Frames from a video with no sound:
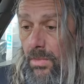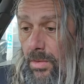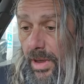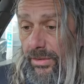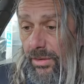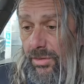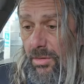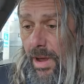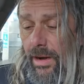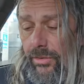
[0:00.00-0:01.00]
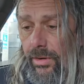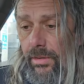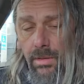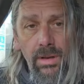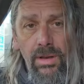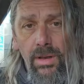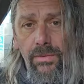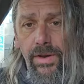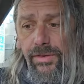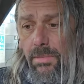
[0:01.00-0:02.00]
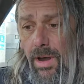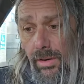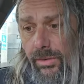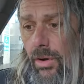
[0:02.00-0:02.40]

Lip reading: That's not too bad actually. 50 miles